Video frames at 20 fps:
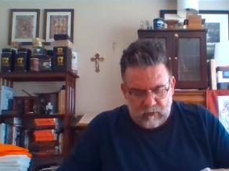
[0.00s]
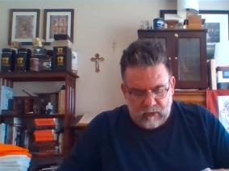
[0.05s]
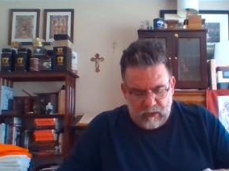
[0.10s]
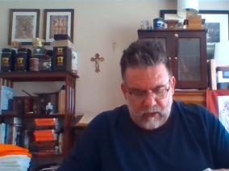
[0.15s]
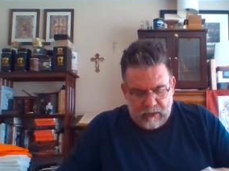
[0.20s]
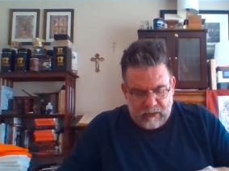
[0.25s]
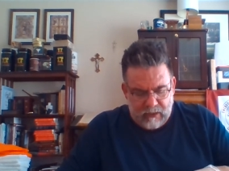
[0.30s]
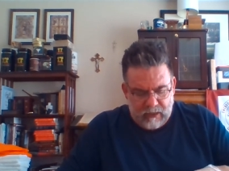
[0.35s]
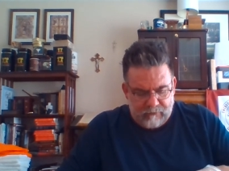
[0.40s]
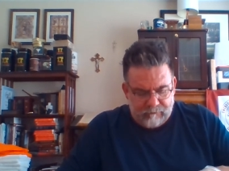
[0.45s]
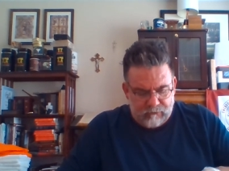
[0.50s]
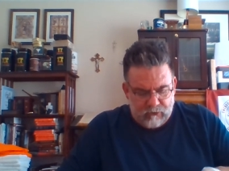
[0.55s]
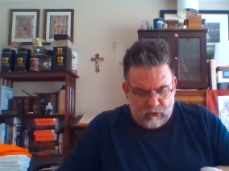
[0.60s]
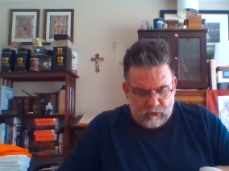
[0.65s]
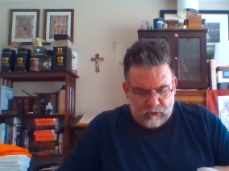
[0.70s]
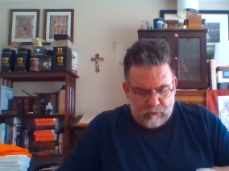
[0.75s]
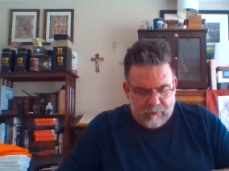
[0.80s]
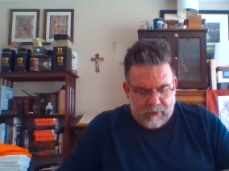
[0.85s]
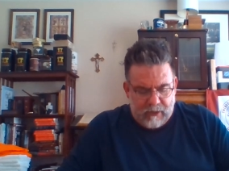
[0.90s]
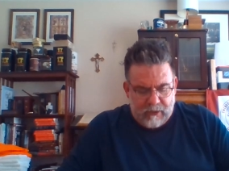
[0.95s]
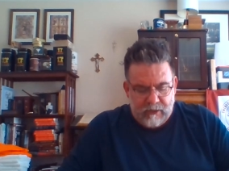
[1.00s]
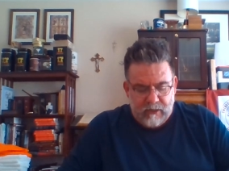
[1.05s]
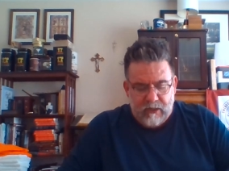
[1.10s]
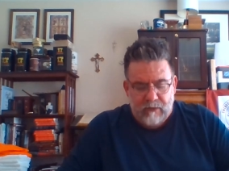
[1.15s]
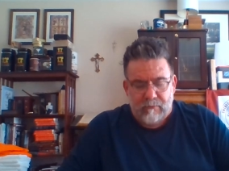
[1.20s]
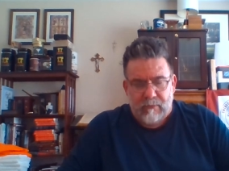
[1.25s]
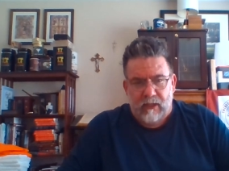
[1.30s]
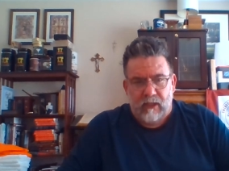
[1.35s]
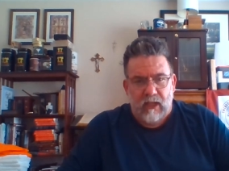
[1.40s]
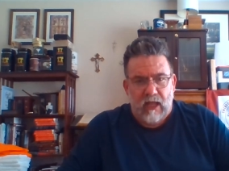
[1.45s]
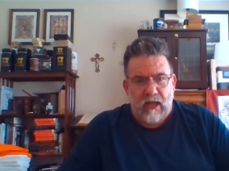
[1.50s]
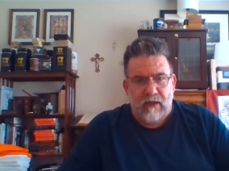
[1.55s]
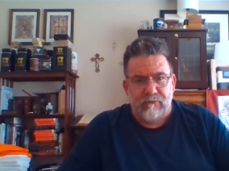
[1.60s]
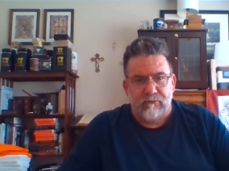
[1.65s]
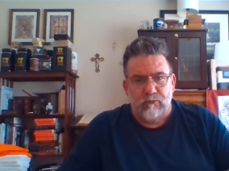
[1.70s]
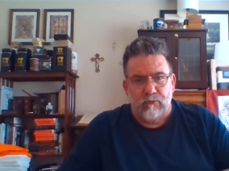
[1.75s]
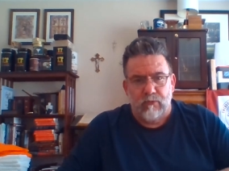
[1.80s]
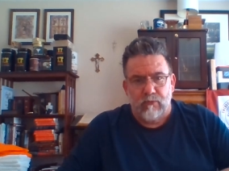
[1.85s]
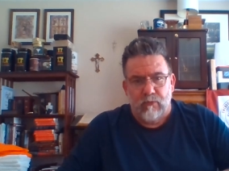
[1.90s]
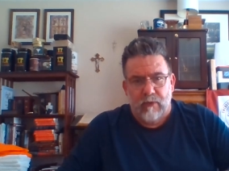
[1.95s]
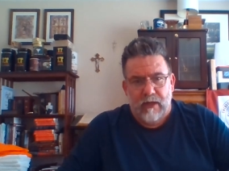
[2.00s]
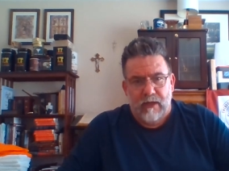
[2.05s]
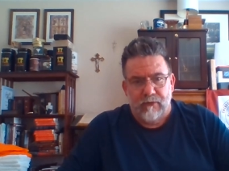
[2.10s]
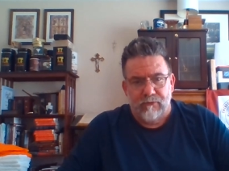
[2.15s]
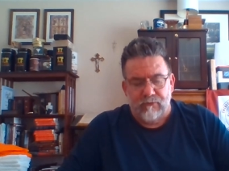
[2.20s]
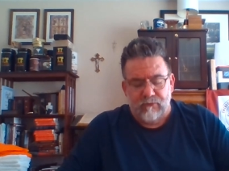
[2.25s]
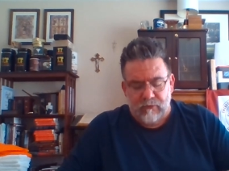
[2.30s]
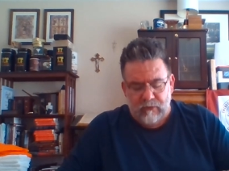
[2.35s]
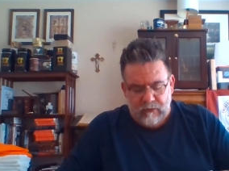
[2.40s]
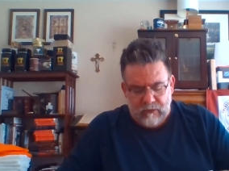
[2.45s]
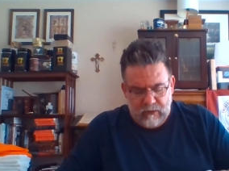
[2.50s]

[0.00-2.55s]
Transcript: And I've talked about it on my lives with West,